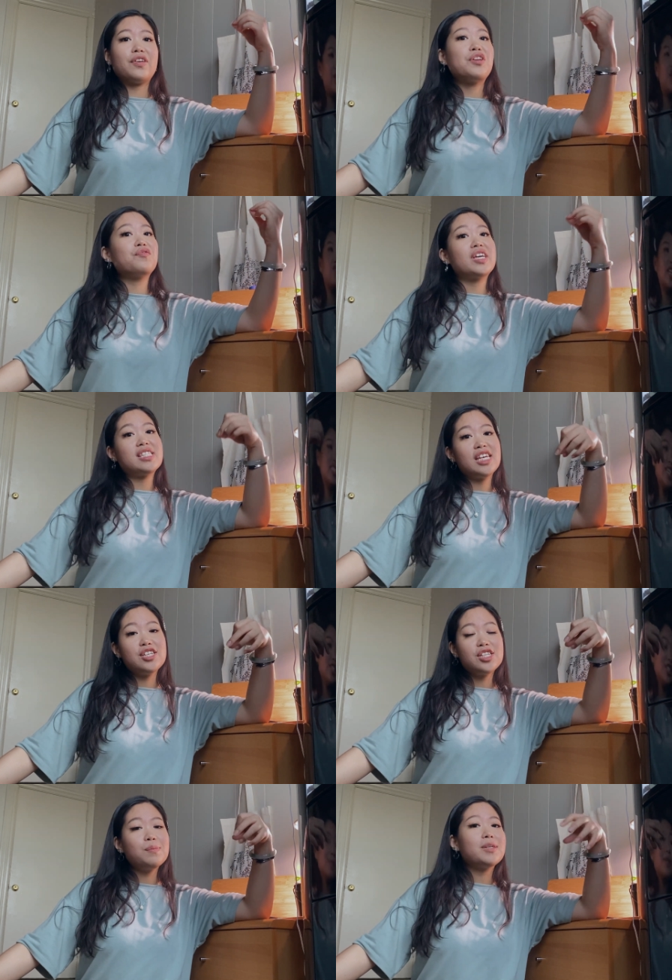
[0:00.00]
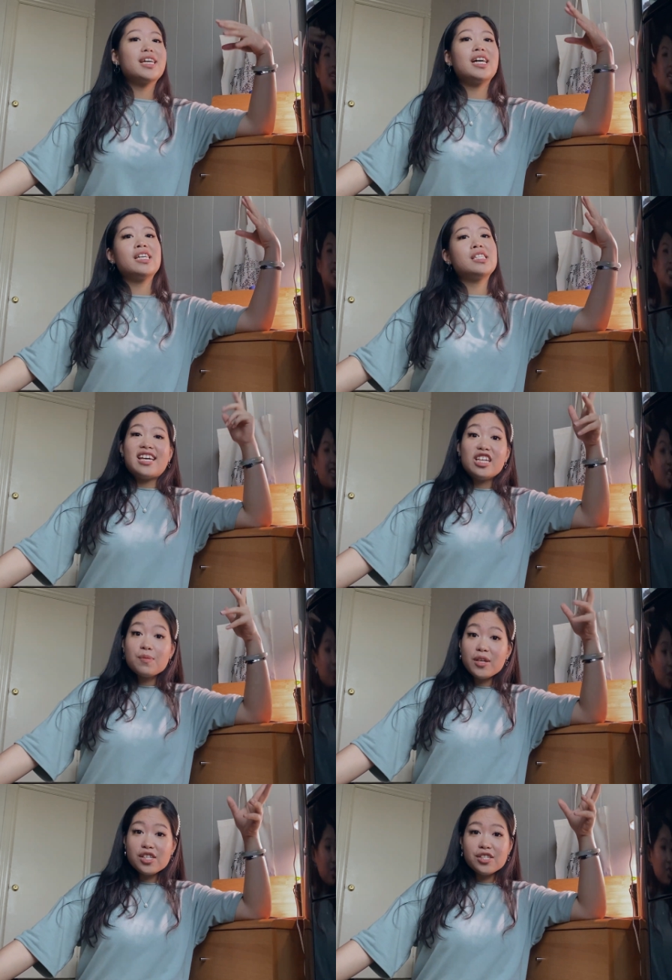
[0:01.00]
infestation, because
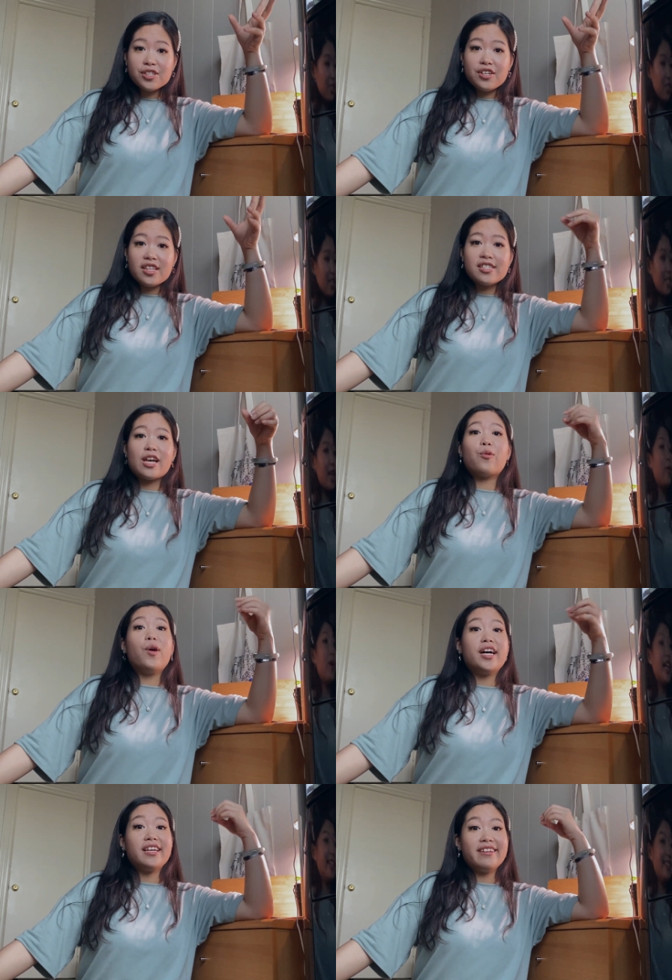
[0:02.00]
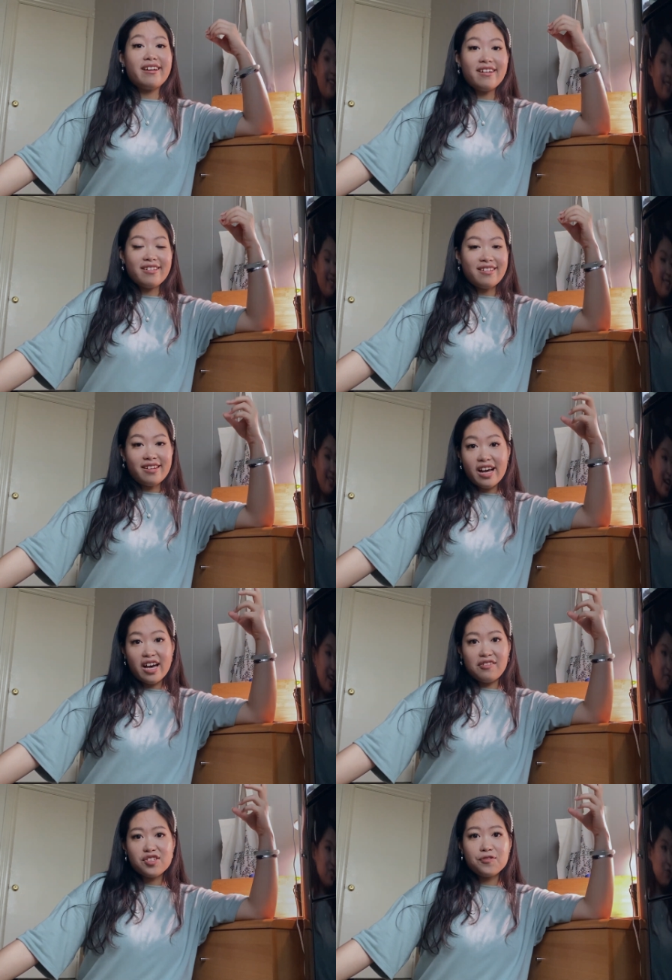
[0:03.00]
diatomaceous earth is like walking on
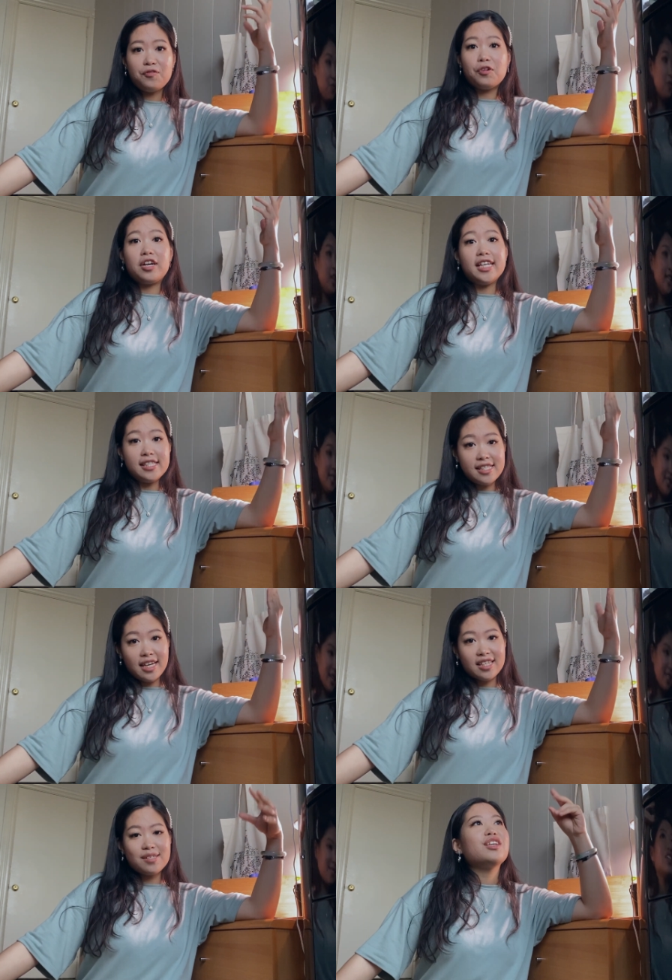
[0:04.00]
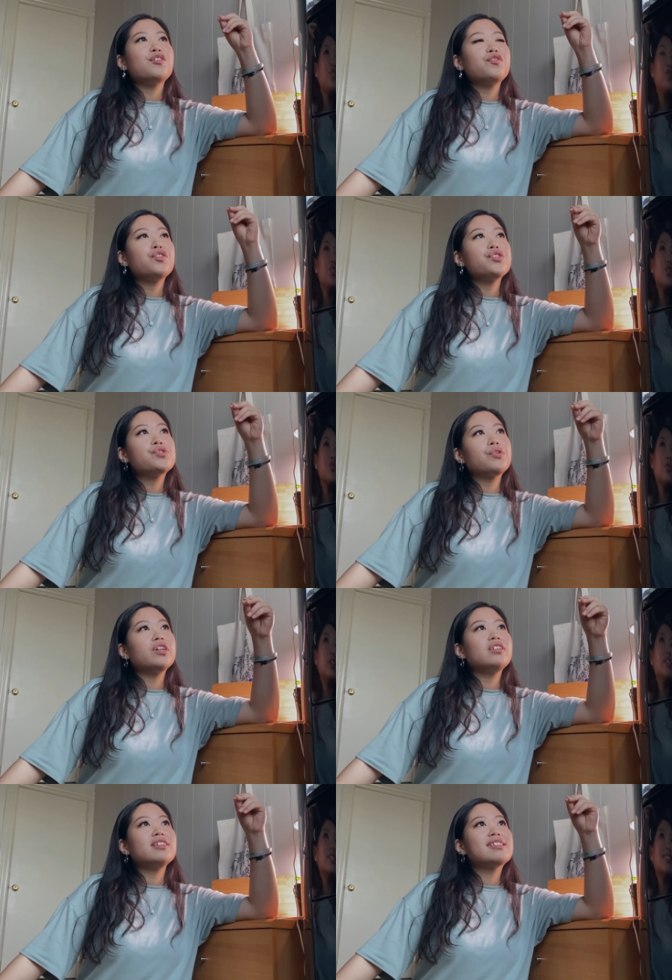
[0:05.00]
knives for insects. If your
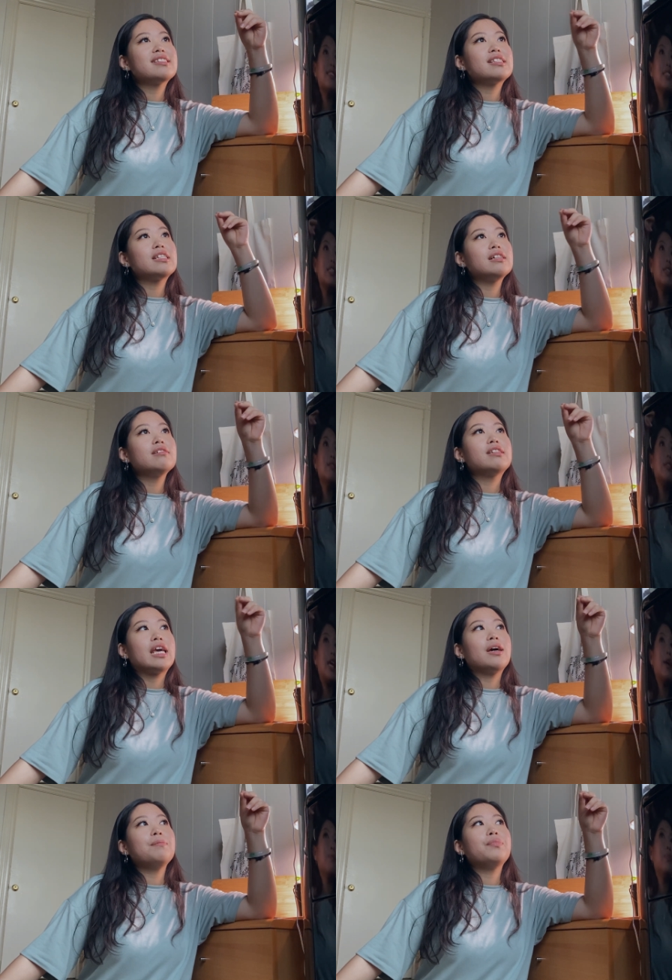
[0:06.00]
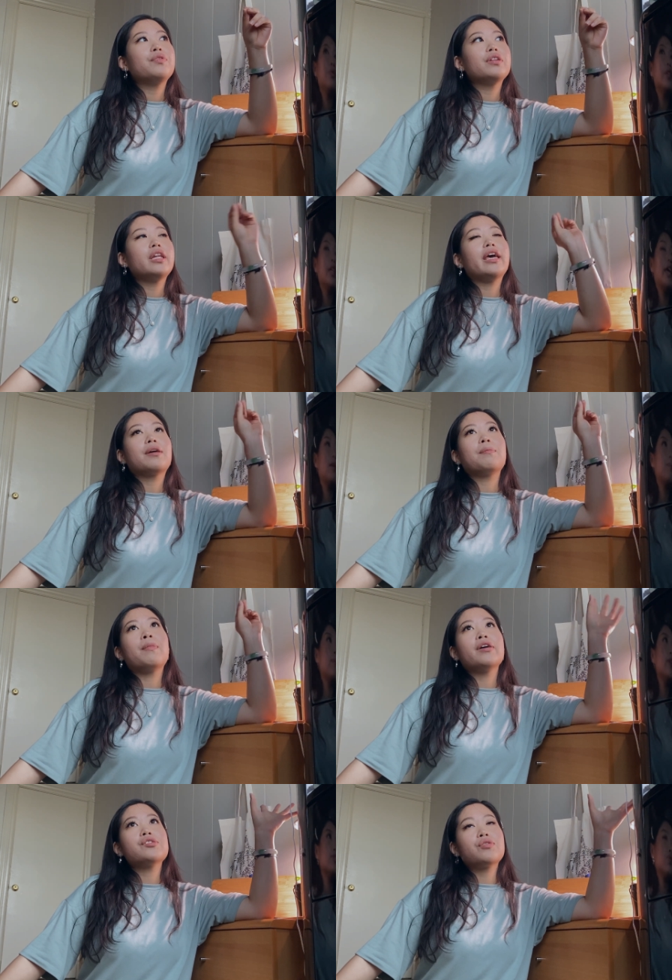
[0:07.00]
soil is still damp, like
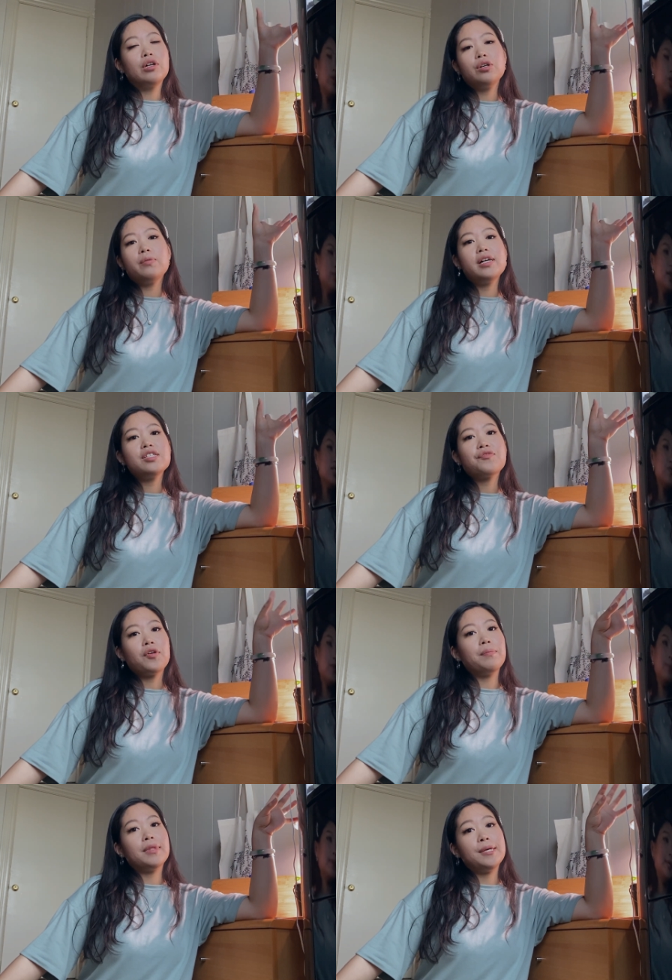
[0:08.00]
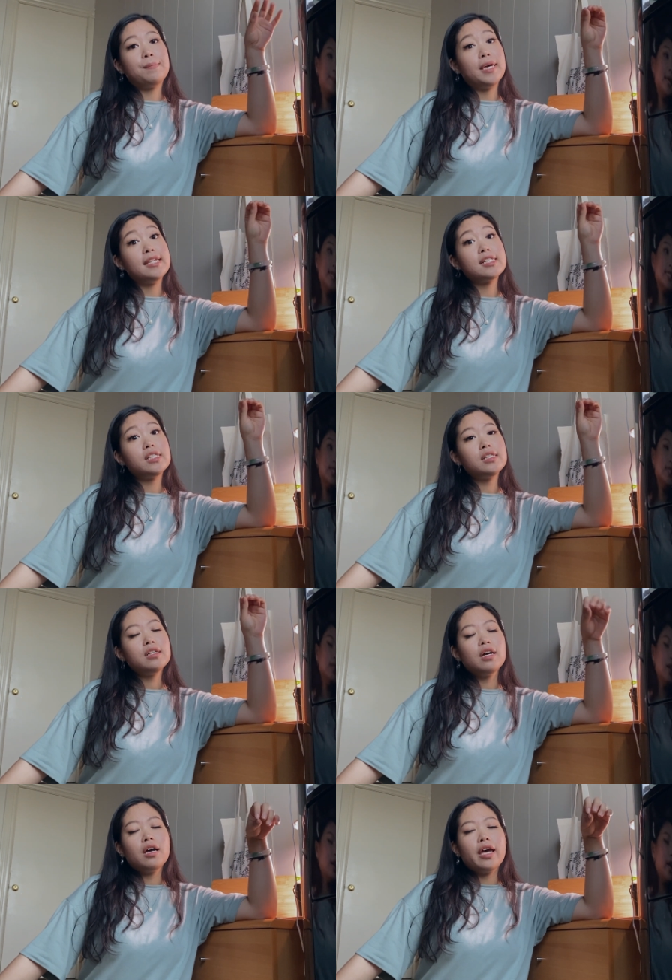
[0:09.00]
my soil was from the basil
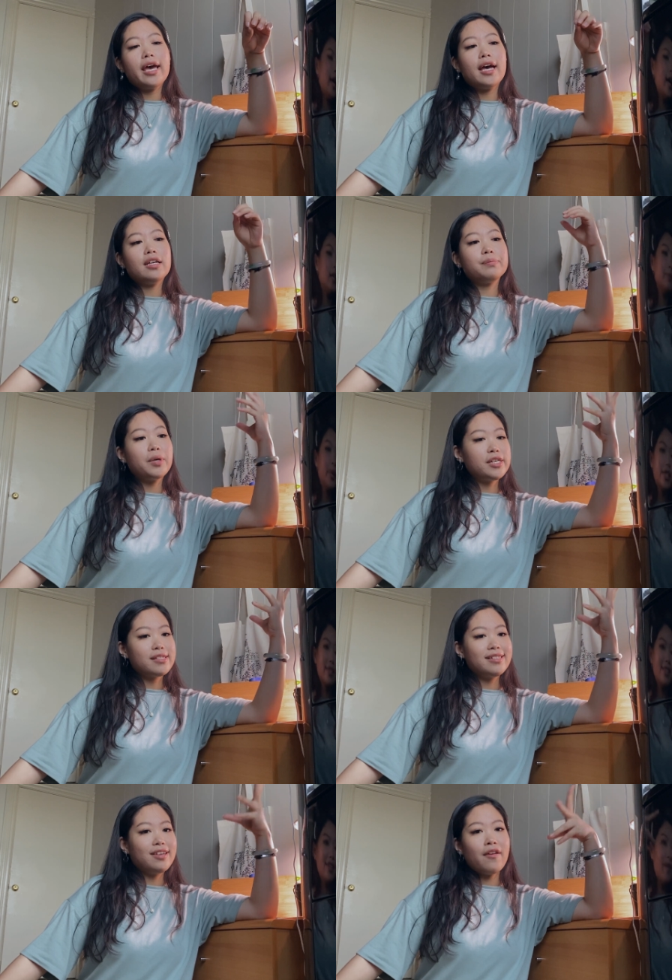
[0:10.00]
and parsley